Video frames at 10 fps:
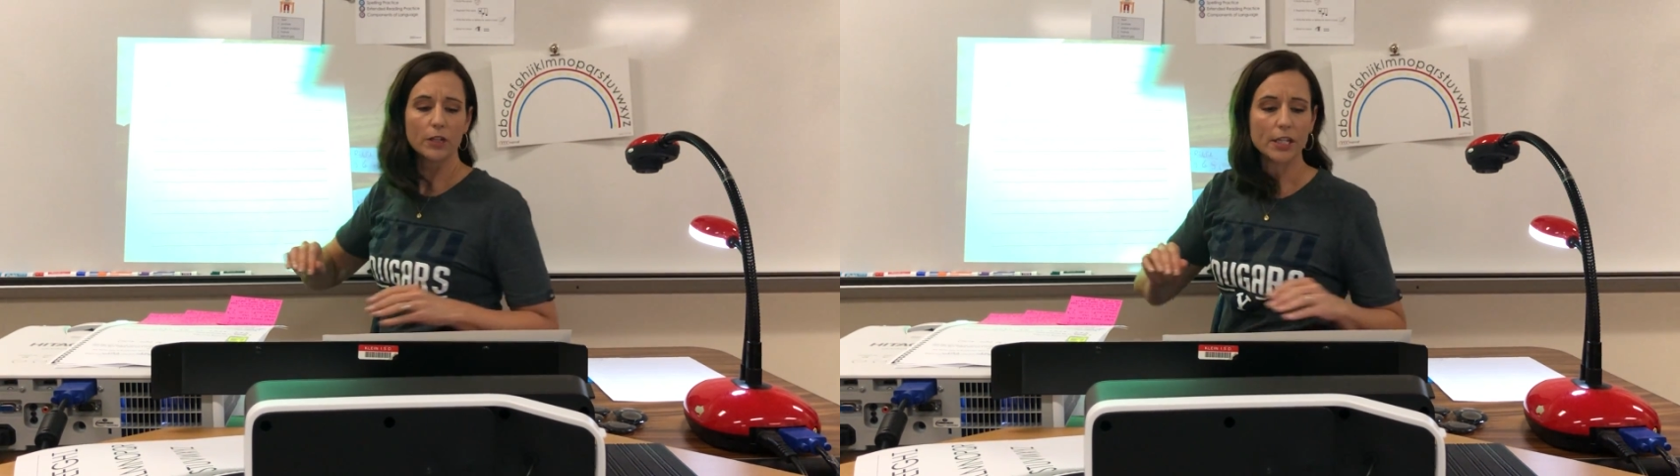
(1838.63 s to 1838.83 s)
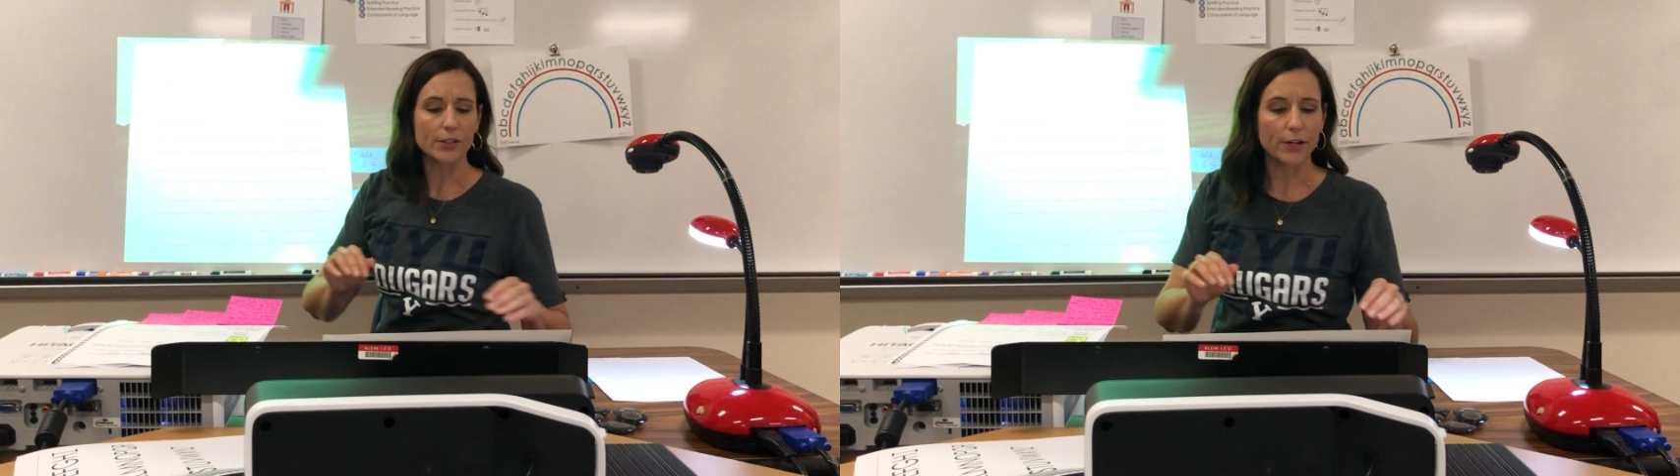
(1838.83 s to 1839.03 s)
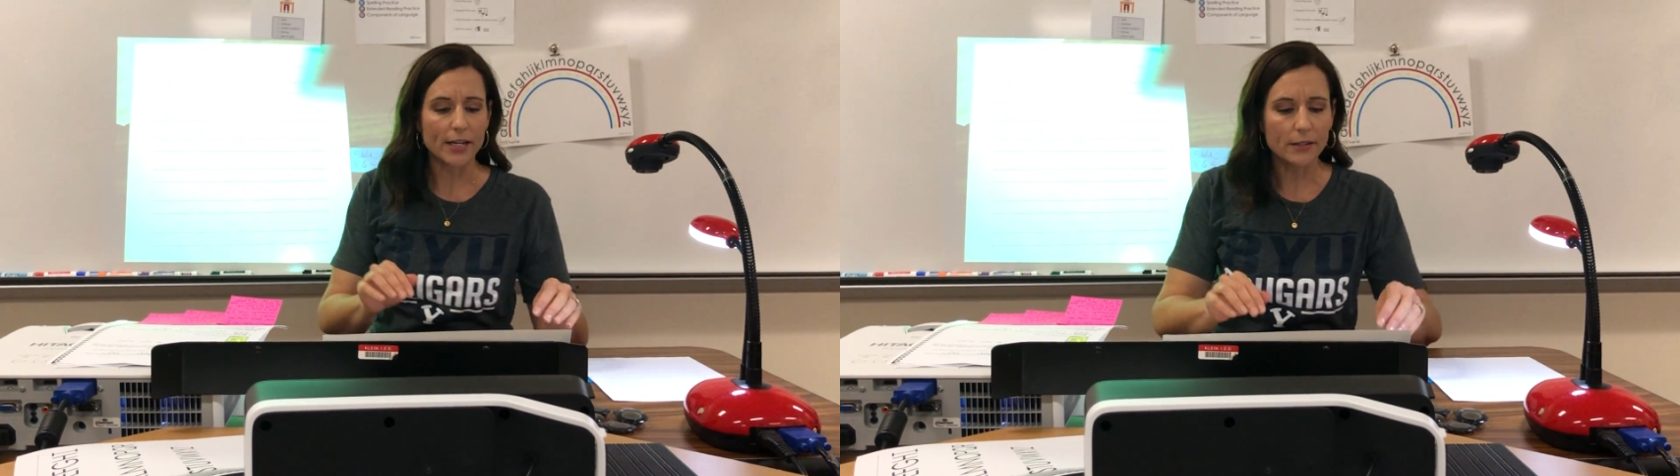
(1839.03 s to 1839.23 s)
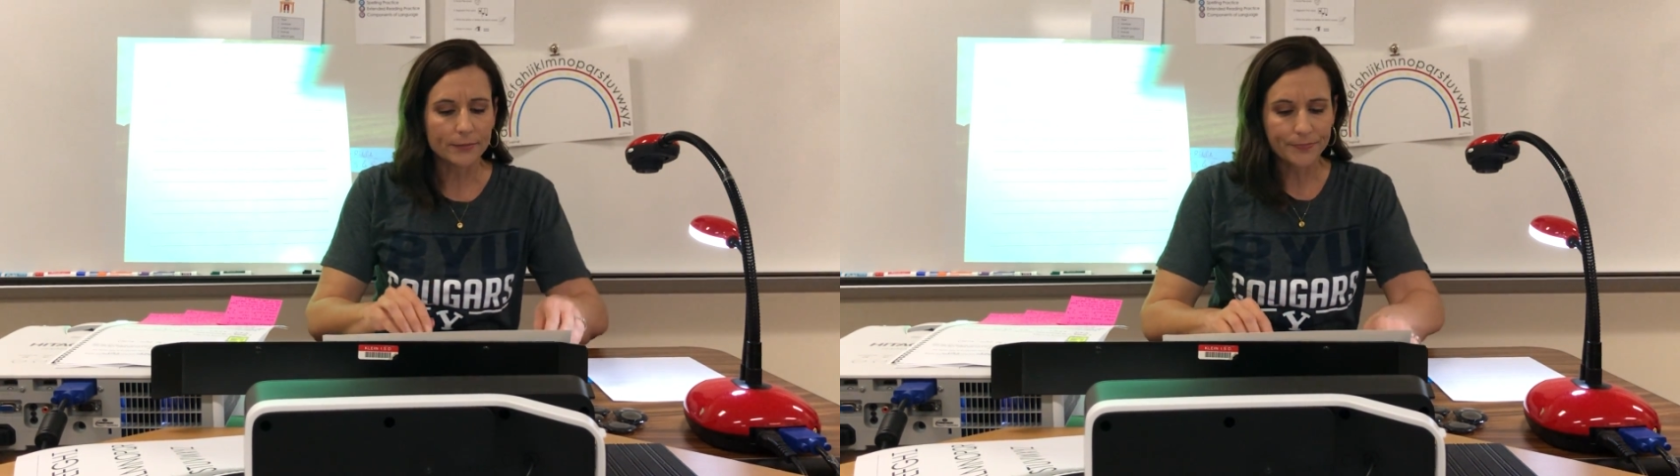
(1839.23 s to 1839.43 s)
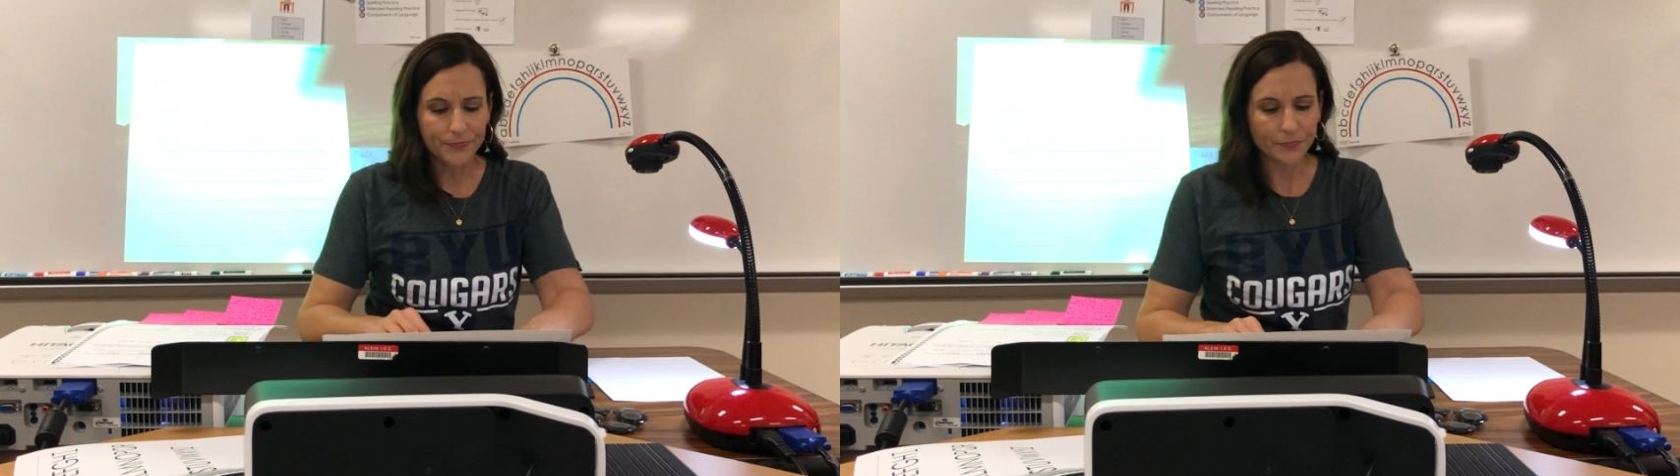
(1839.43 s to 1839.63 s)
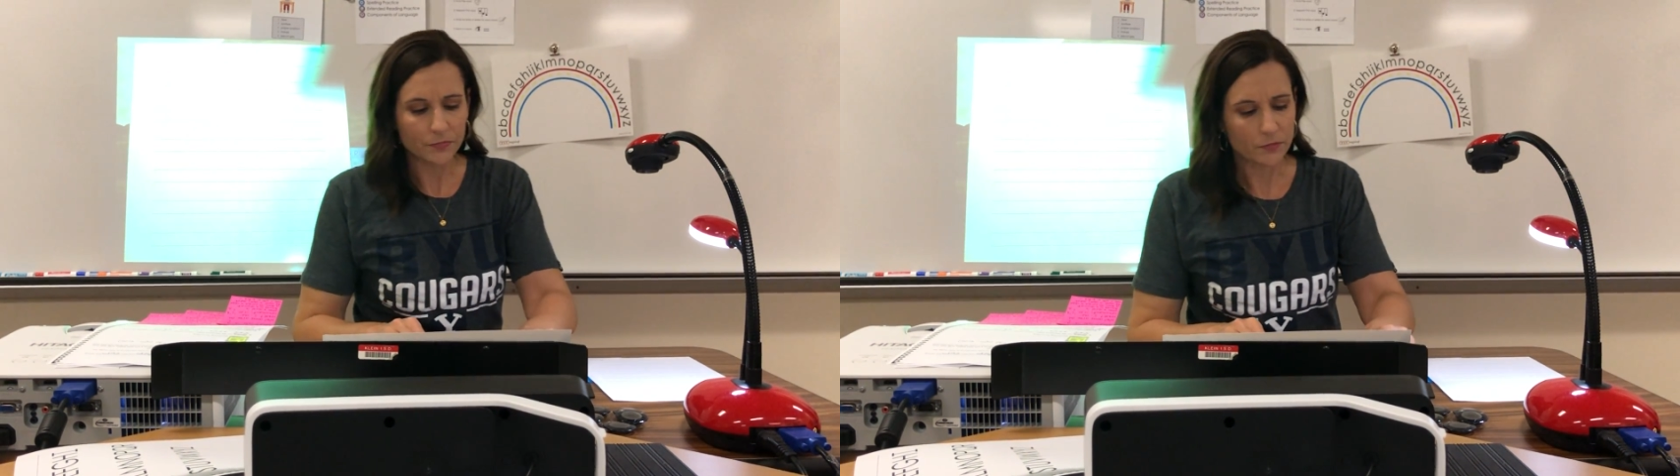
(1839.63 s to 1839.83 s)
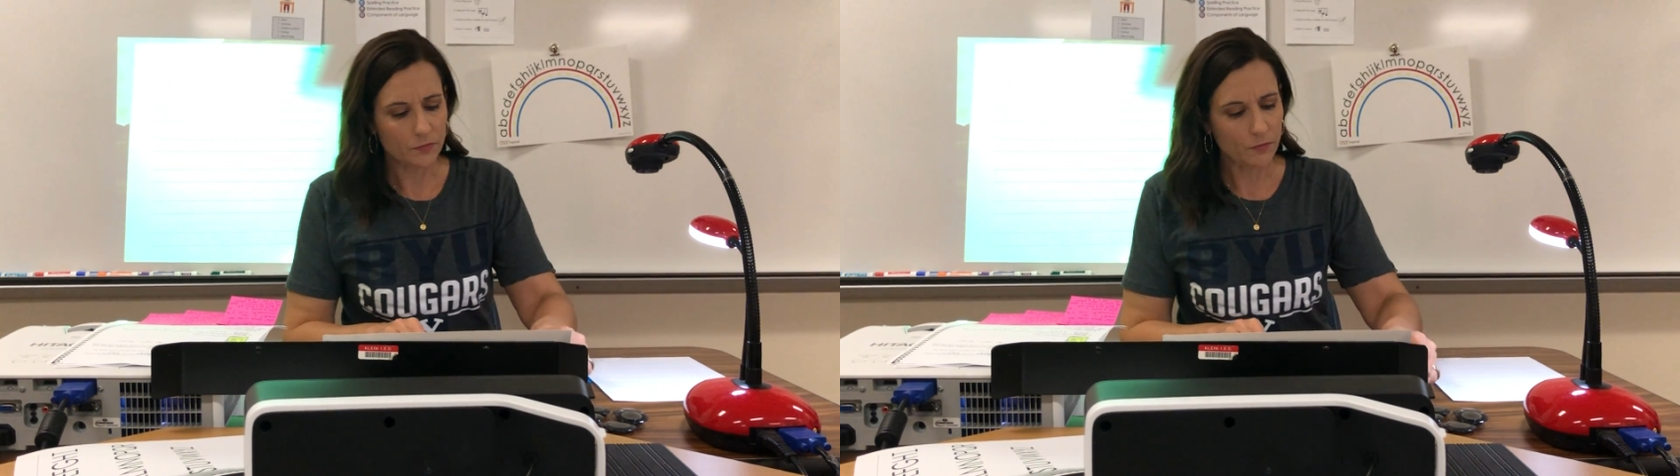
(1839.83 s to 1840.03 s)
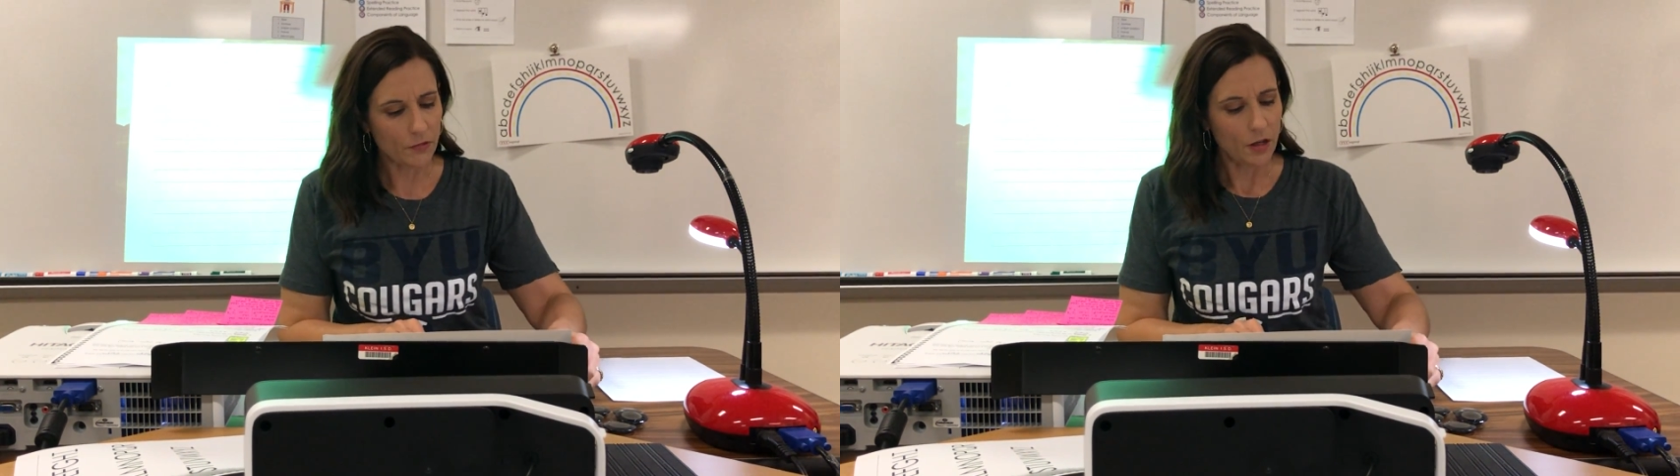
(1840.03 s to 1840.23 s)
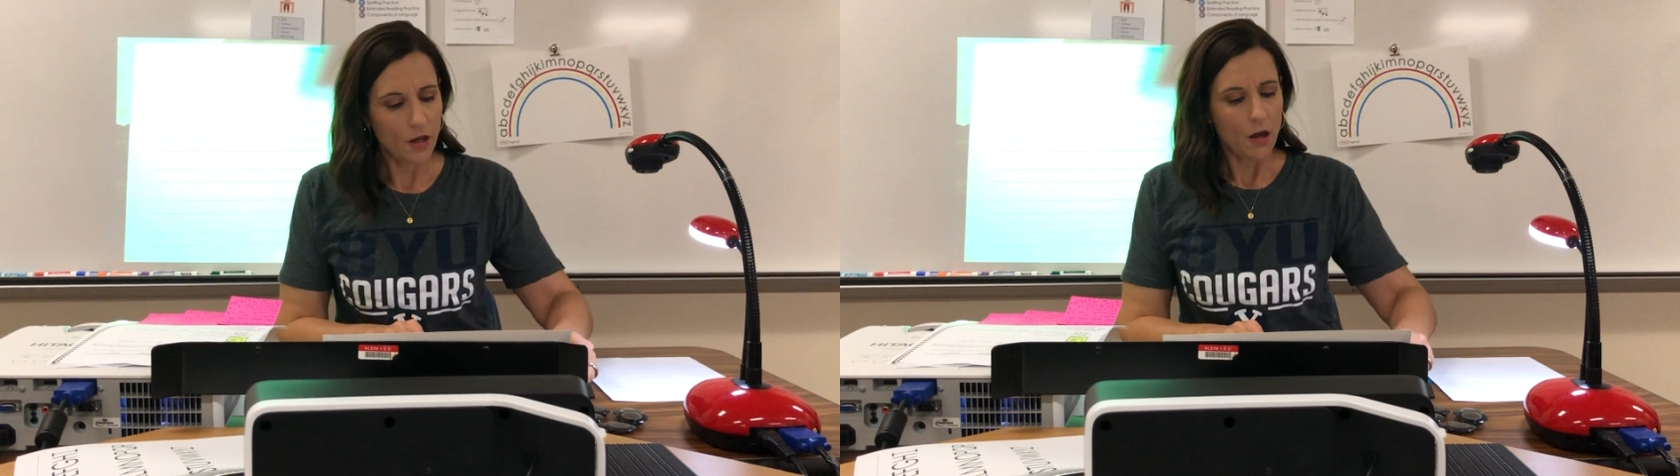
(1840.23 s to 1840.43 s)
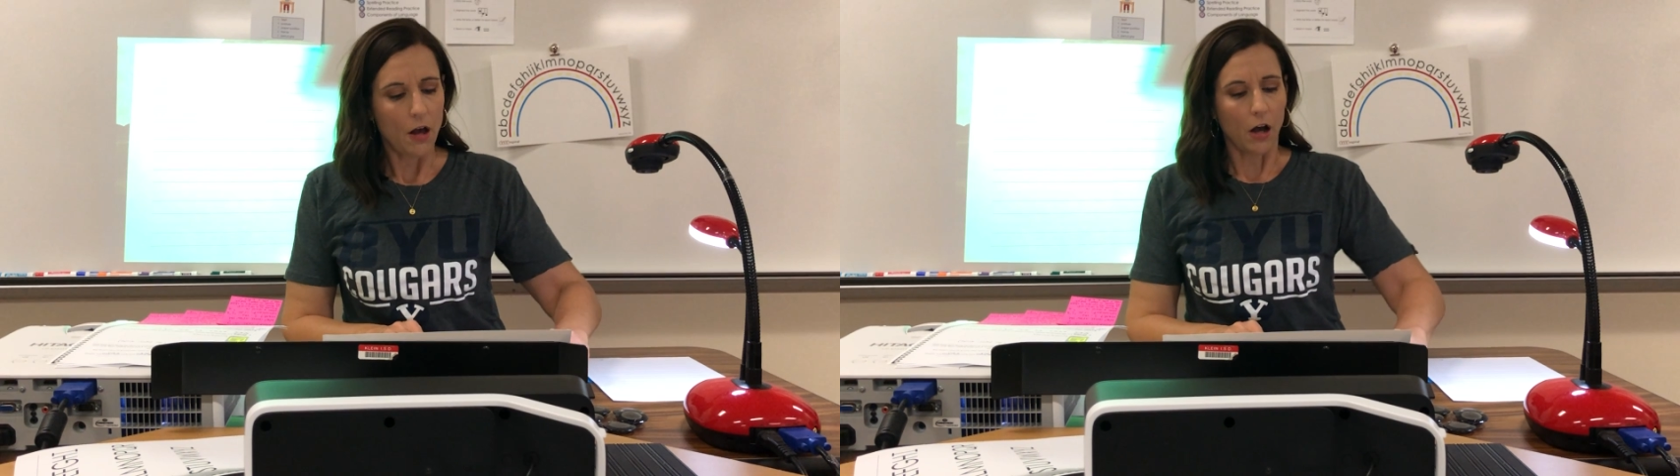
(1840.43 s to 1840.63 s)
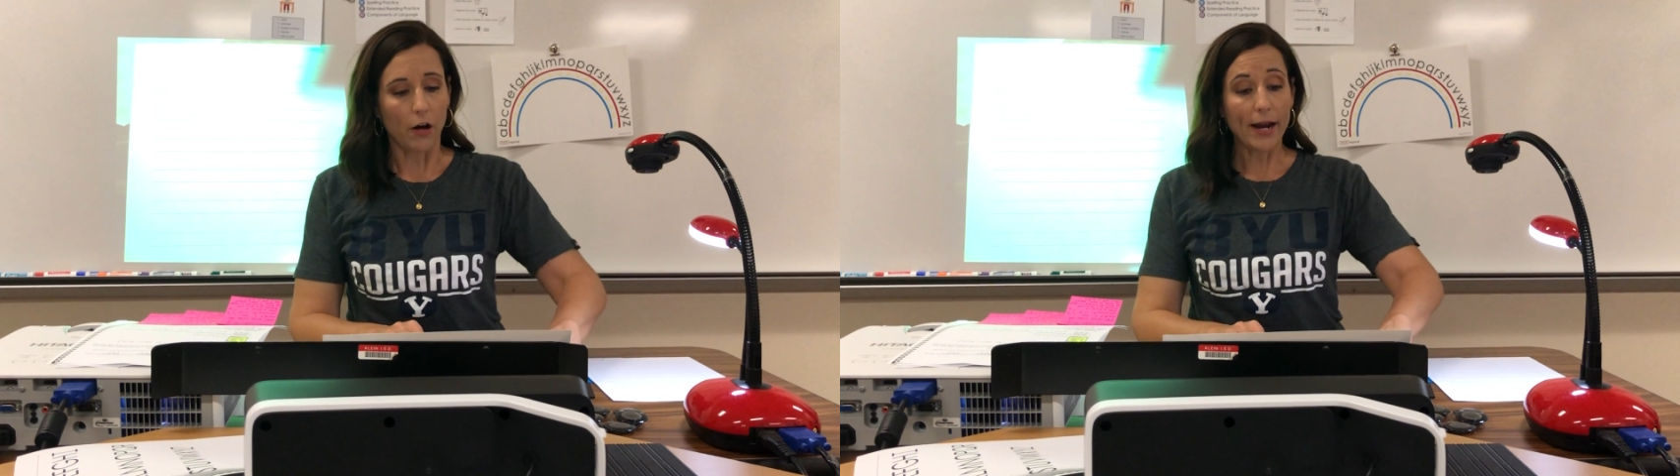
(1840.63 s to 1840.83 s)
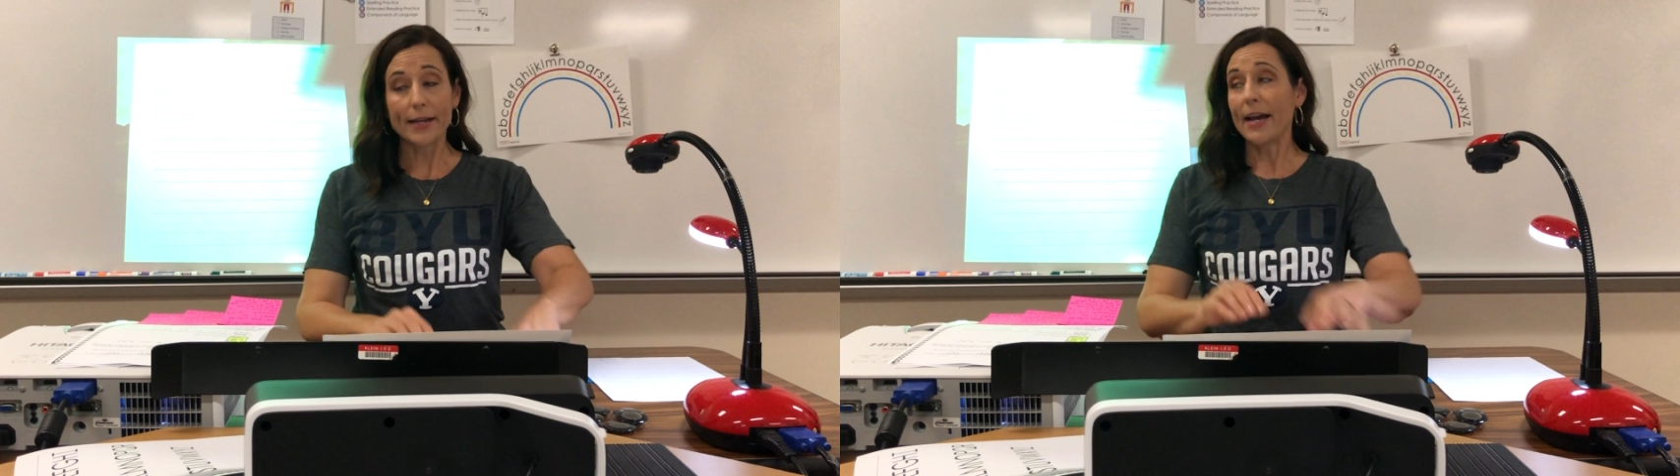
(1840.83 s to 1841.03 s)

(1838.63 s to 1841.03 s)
really good. All right,